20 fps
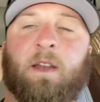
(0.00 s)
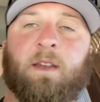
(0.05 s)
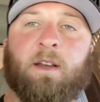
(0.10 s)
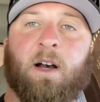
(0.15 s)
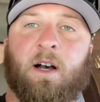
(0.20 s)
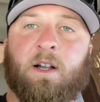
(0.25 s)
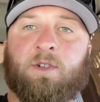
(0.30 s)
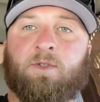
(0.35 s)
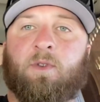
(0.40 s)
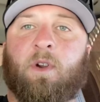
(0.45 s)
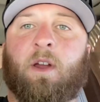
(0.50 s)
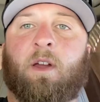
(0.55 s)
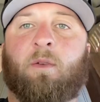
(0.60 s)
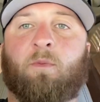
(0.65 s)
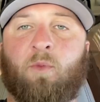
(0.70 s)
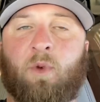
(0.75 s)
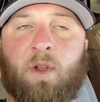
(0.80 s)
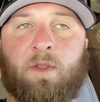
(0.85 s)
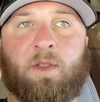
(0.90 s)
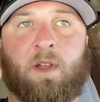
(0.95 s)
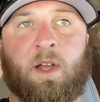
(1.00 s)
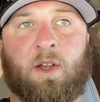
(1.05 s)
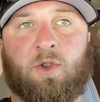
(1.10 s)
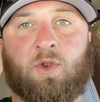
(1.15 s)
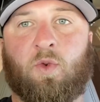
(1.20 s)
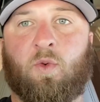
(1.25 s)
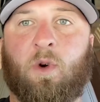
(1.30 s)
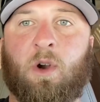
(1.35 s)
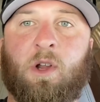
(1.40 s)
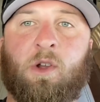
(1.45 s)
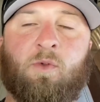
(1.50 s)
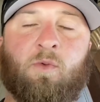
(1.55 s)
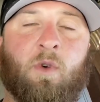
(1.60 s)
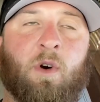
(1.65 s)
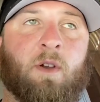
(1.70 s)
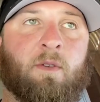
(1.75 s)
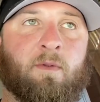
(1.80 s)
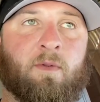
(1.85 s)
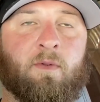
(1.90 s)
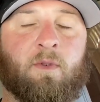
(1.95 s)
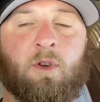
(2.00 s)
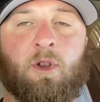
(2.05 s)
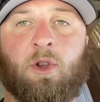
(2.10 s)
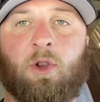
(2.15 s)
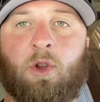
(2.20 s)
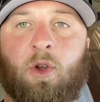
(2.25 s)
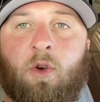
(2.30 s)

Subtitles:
Dodge Ram with a 21-foot